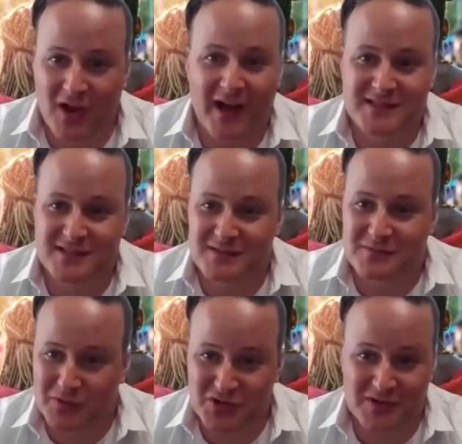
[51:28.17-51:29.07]
costs
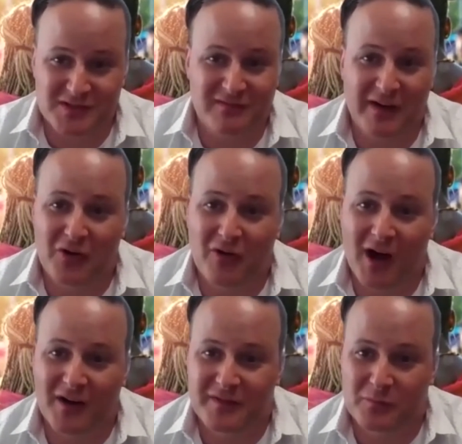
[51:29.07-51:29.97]
will start to level
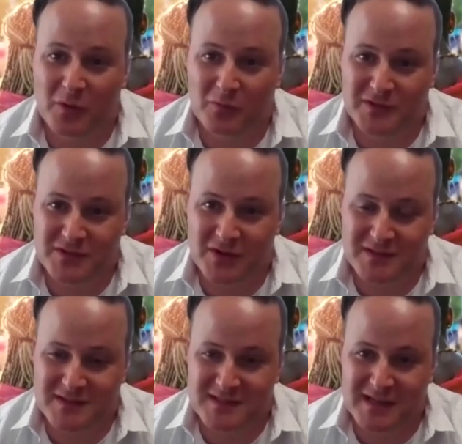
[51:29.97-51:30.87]
off and when we'll
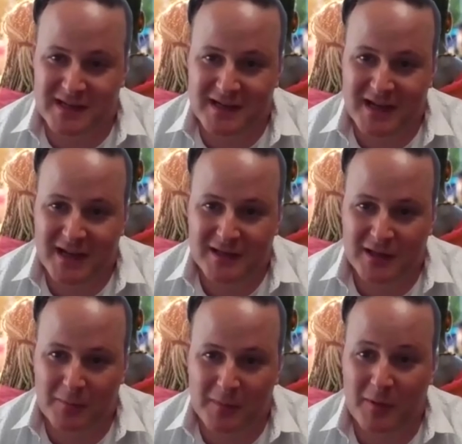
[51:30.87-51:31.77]
start to see,
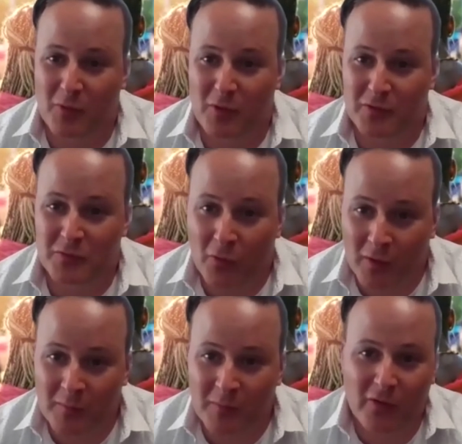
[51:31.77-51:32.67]
maybe more
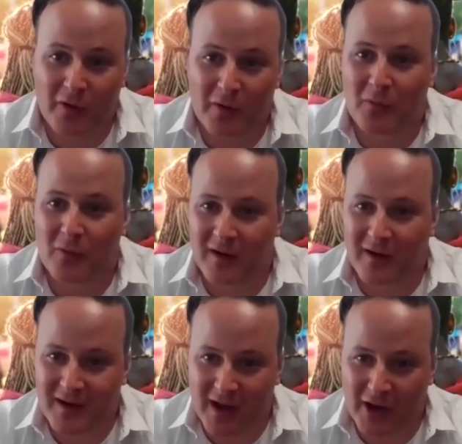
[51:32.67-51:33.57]
normal or
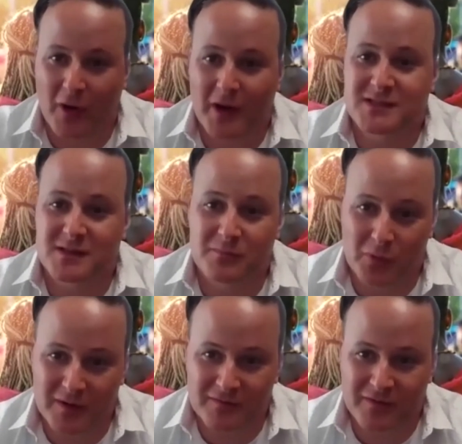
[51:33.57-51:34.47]
more across the
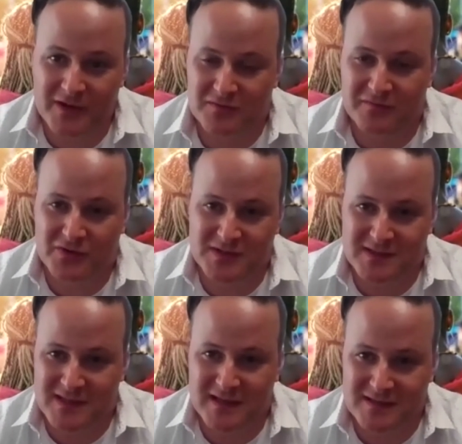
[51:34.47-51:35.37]
board inflation
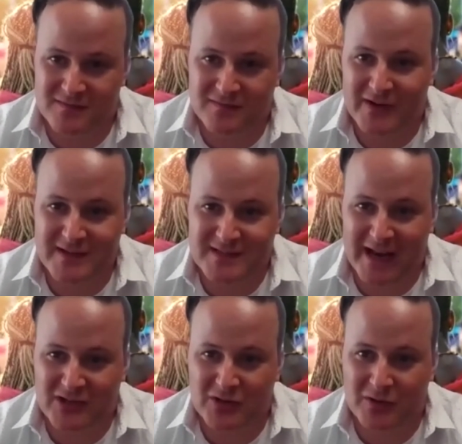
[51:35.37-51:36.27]
versus this very
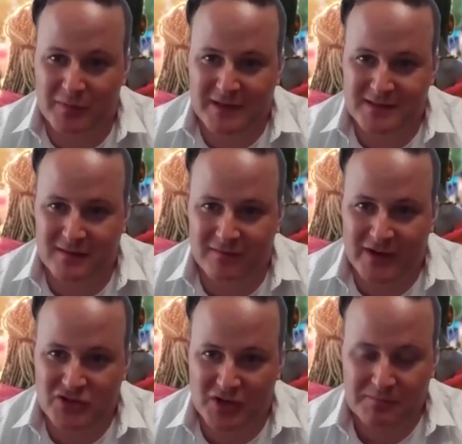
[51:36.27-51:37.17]
sector-based
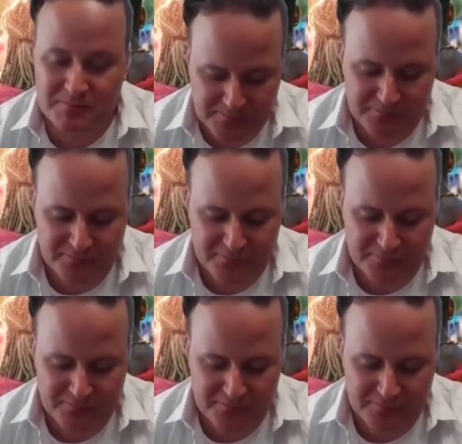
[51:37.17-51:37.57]
inflation?